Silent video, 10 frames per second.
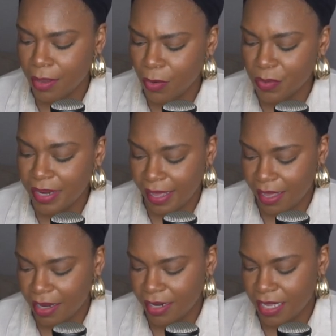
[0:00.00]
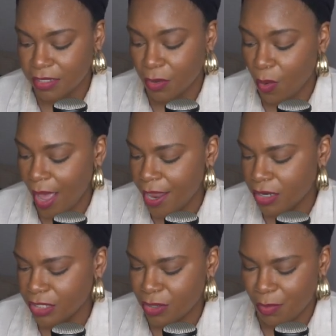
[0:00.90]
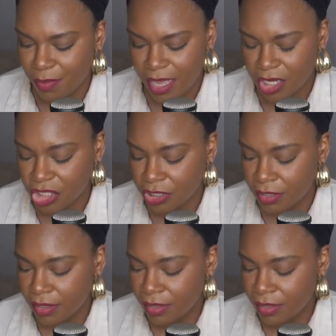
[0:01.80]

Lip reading: own hand has acquired so much,